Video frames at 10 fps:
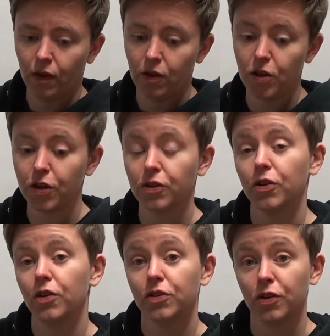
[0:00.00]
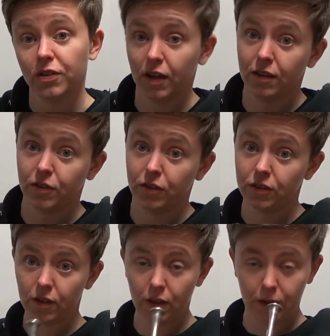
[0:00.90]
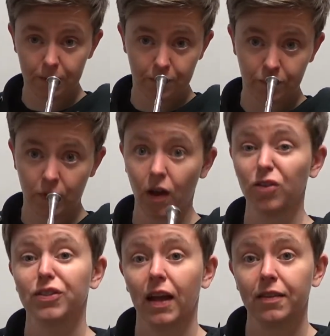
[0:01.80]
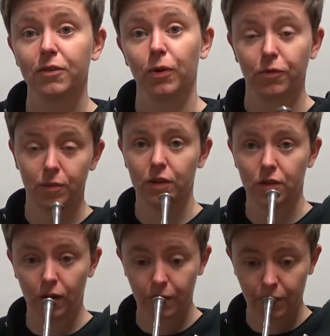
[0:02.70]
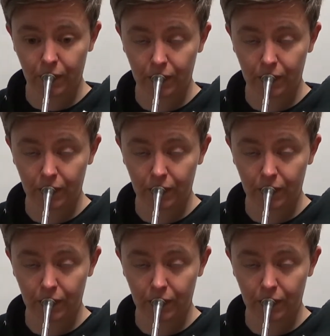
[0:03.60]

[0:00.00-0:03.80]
You can do 2 tongued, 2 slurred. I'll start this one from the top.